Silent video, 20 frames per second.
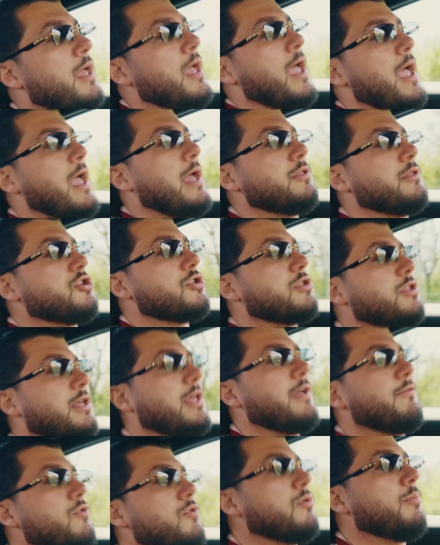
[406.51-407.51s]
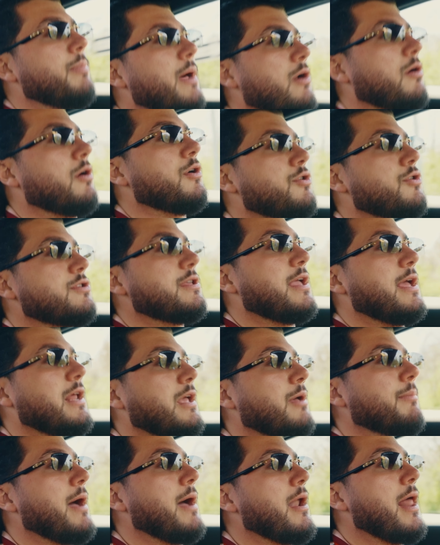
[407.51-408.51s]
and just to give you a better
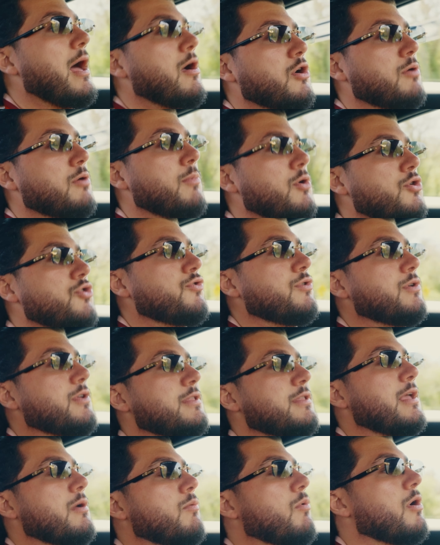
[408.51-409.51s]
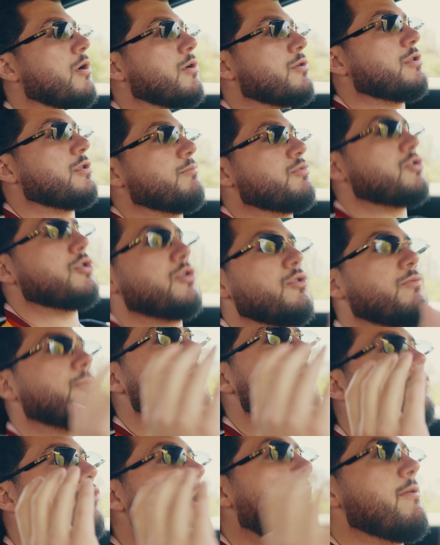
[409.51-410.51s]
understanding about how commercial real estate works. I'm sure you've
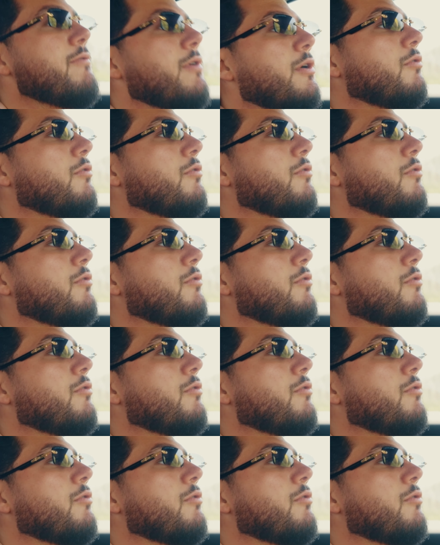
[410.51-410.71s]
been driving